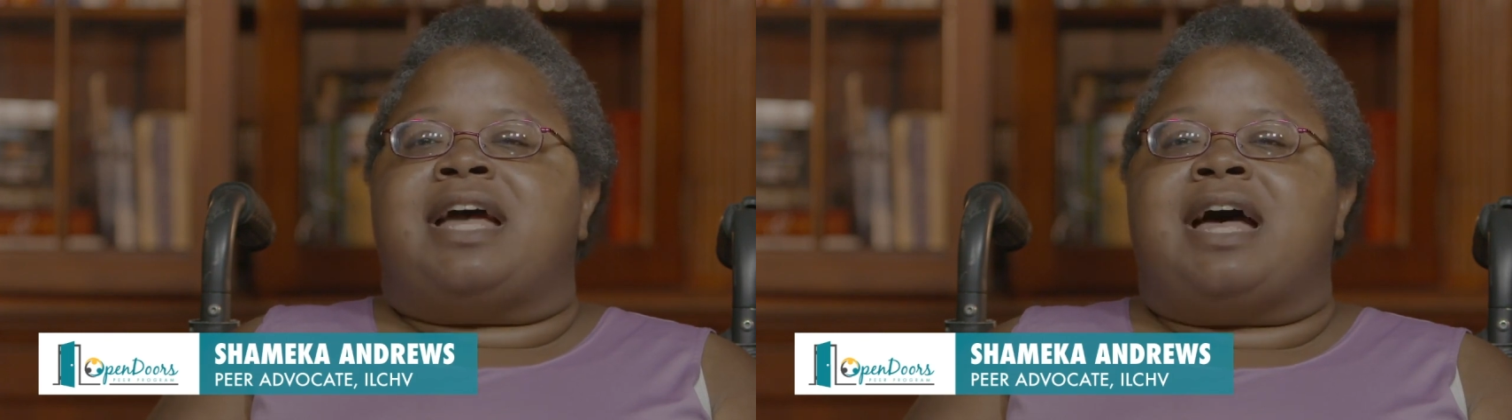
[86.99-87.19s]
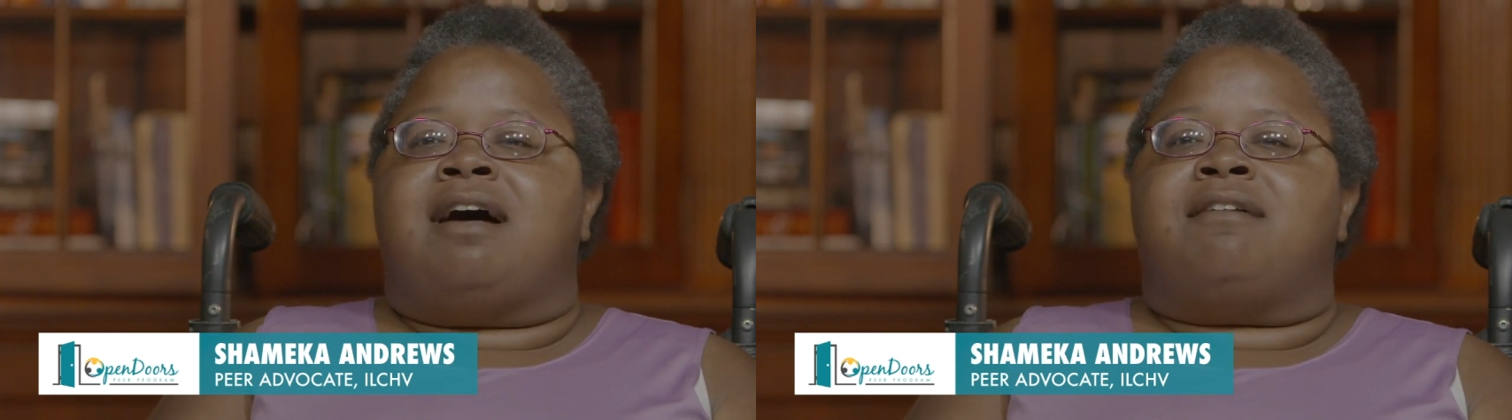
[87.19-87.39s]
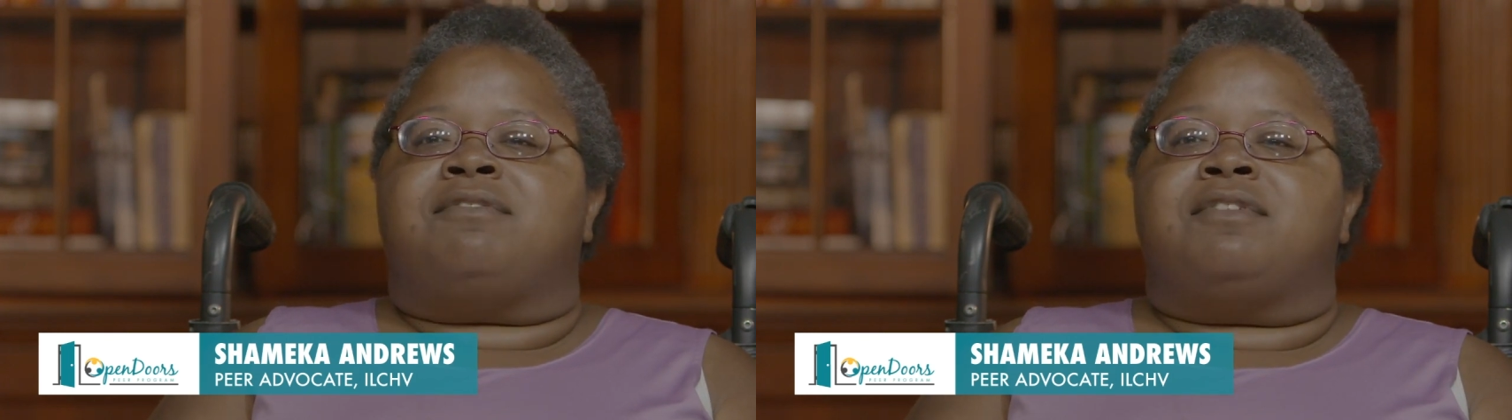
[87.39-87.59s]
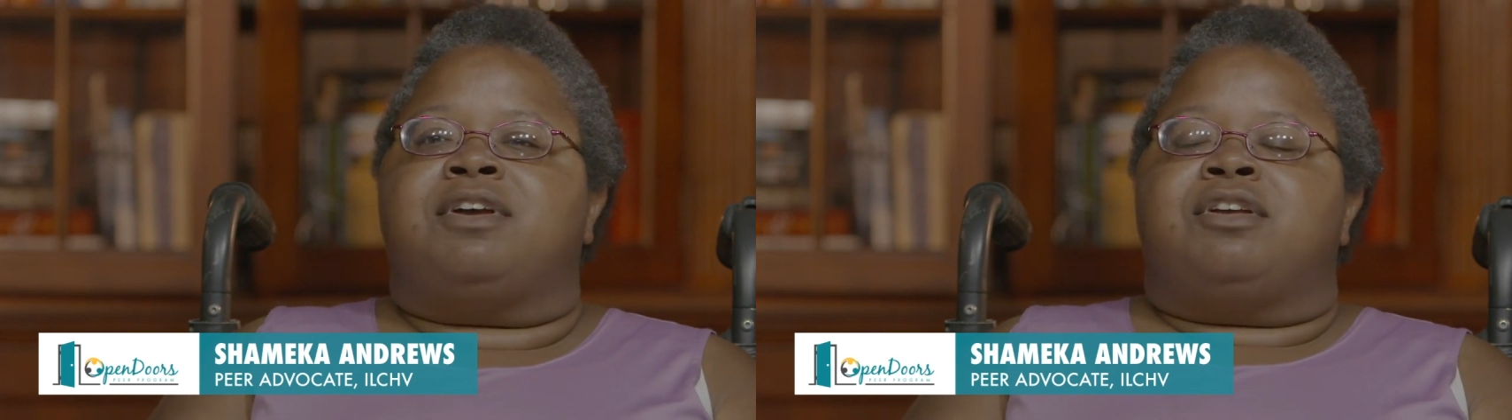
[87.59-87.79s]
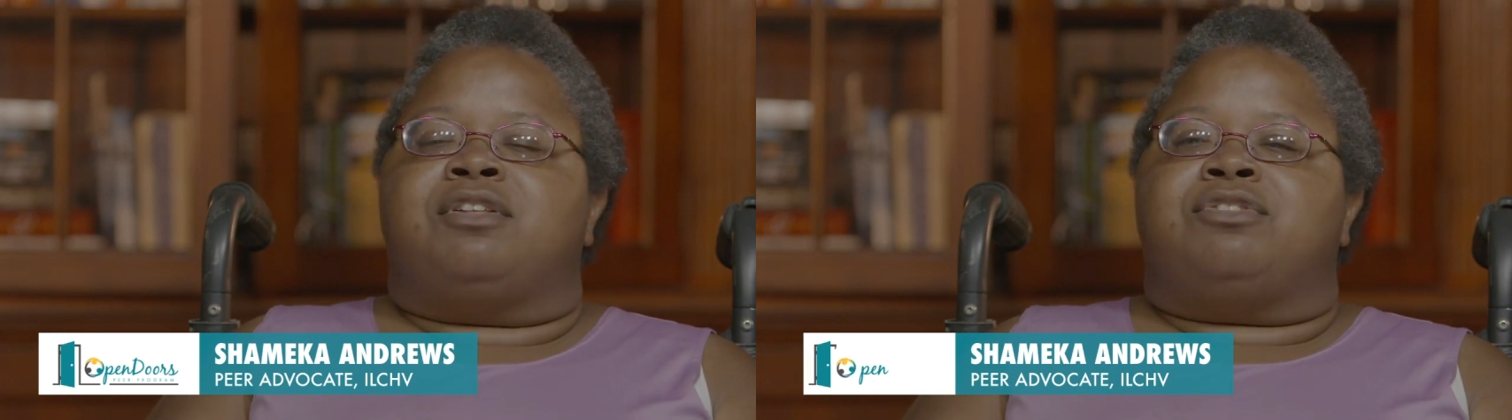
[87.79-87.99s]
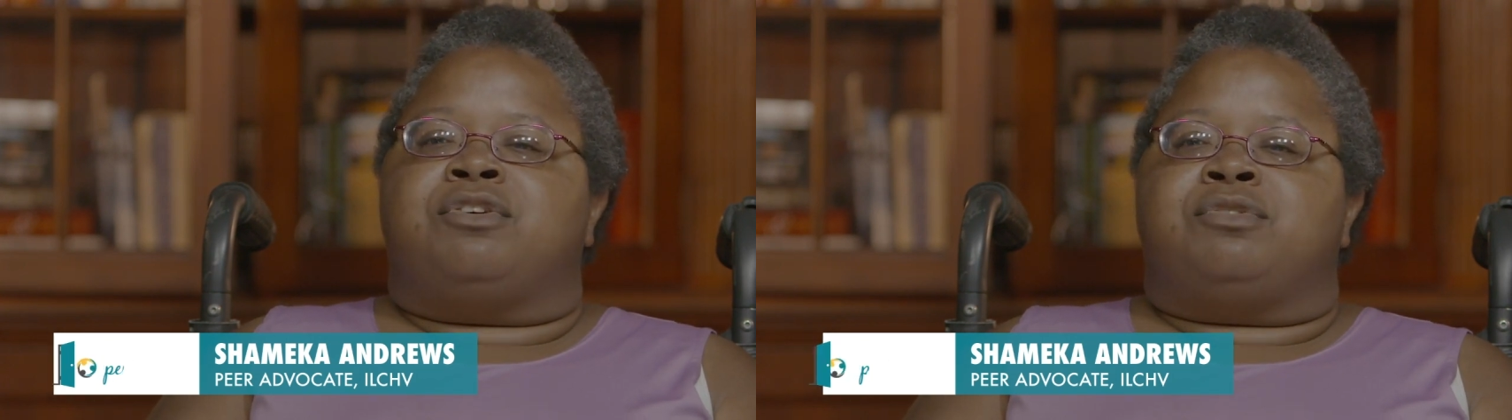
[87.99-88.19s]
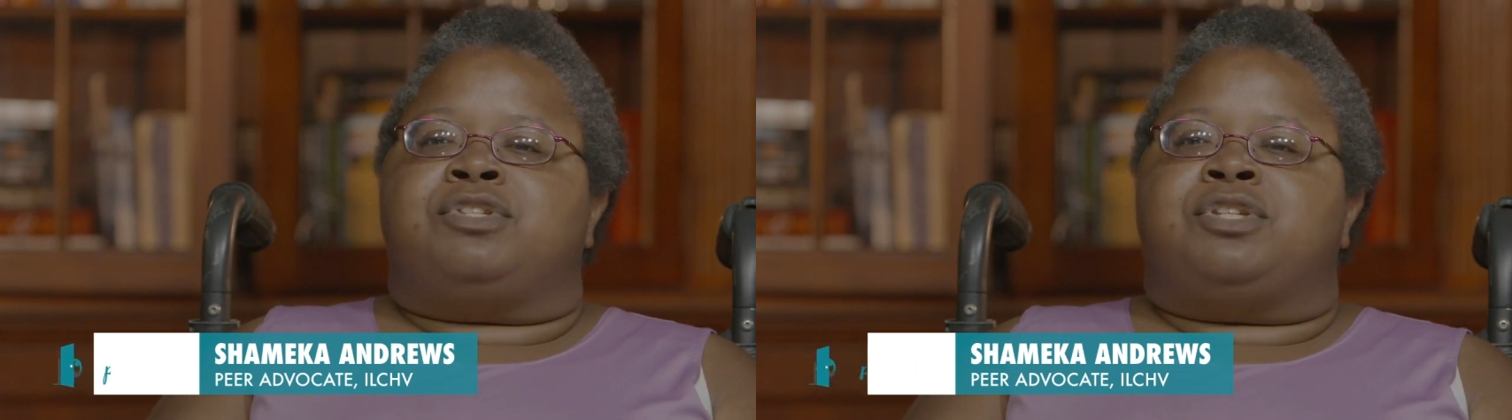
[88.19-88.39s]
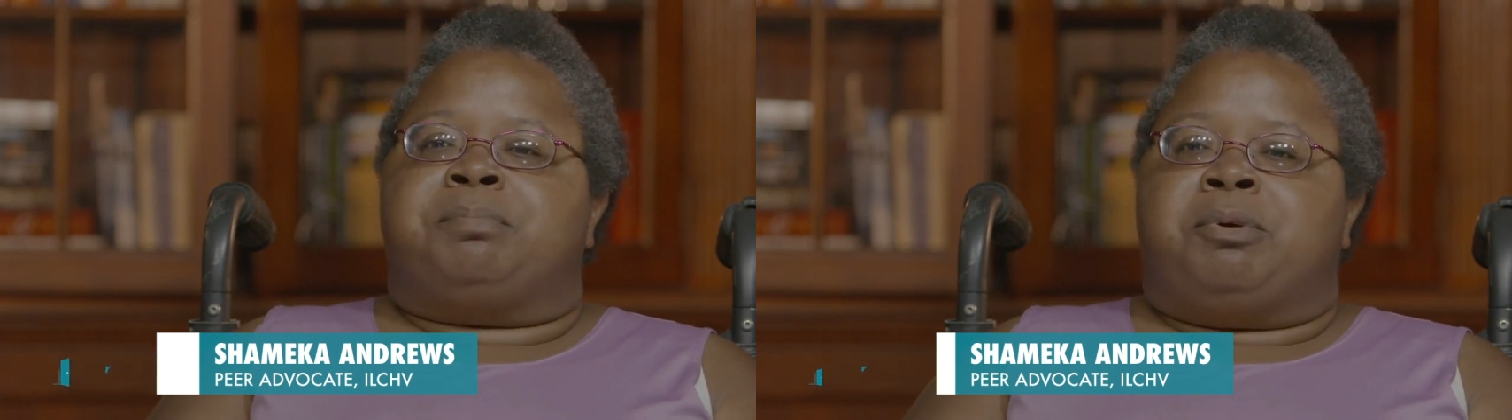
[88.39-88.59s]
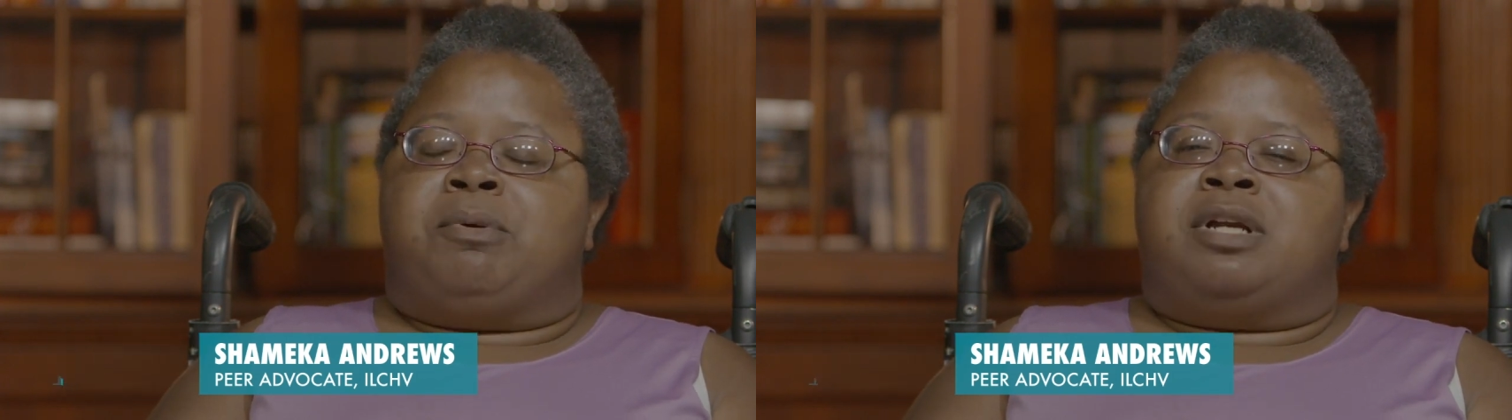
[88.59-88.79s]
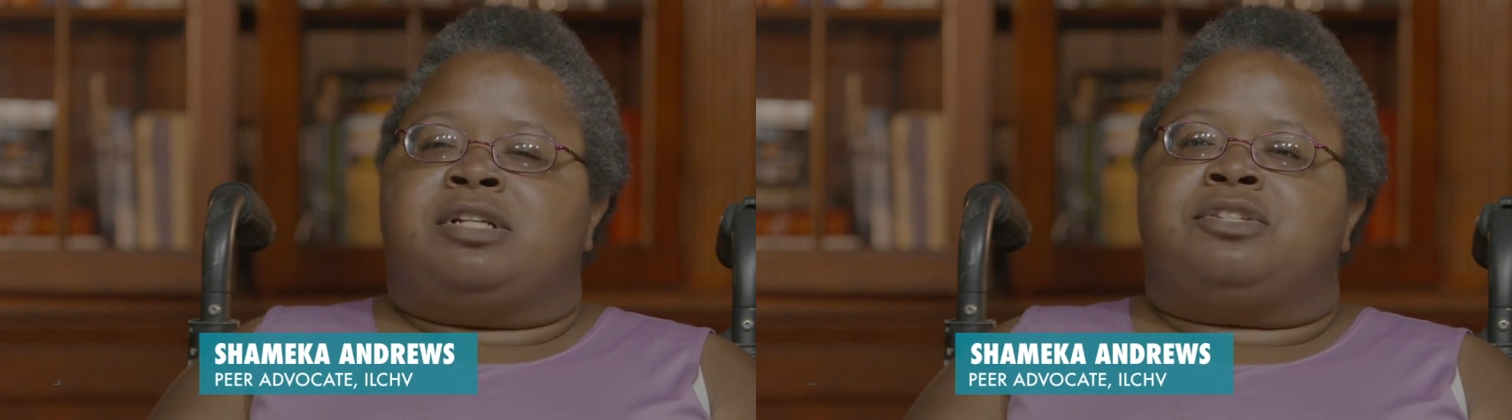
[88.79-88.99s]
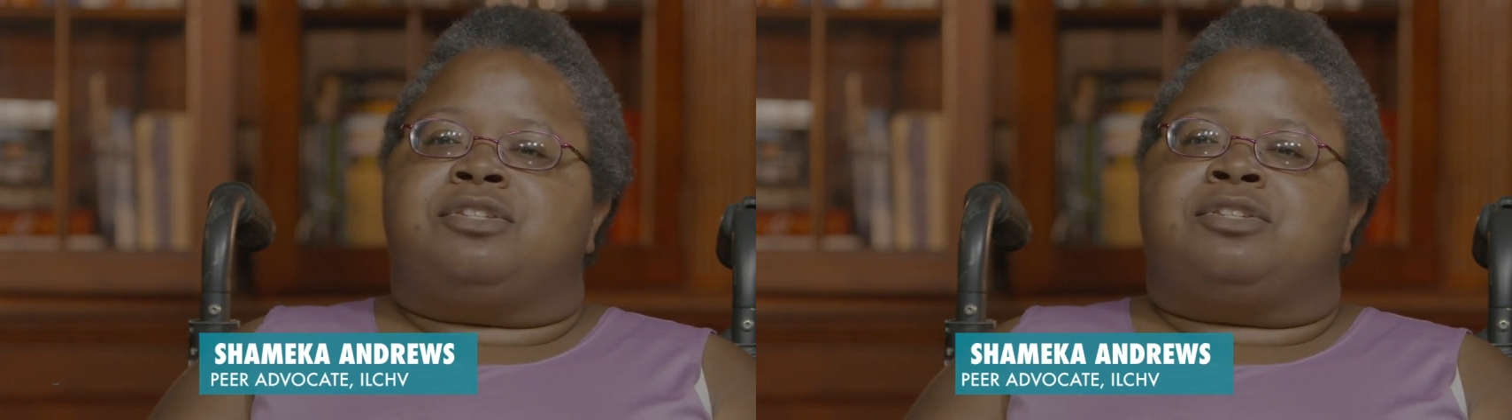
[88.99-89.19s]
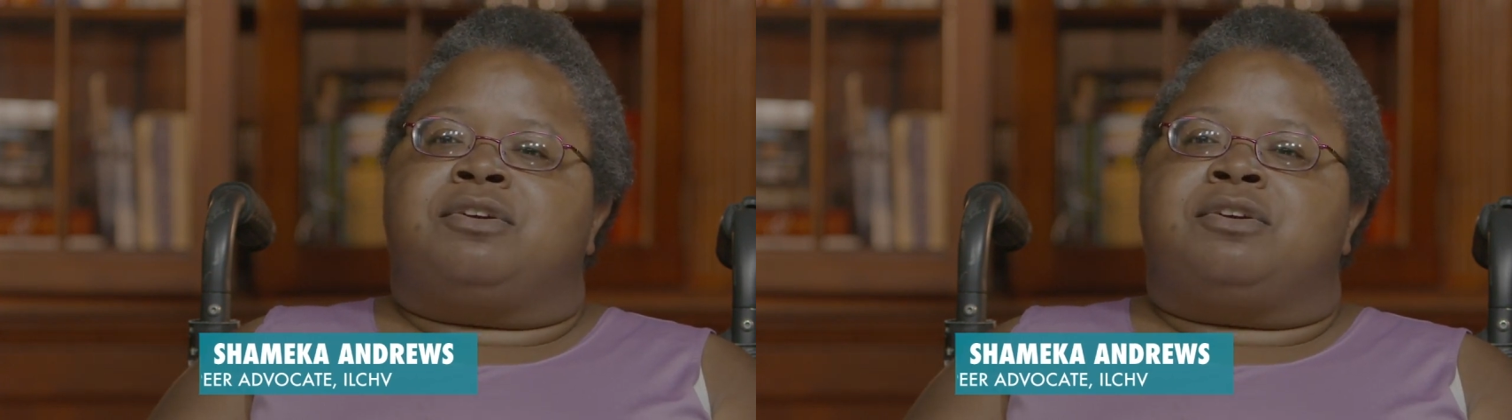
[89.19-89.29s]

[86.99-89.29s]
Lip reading: have those supports.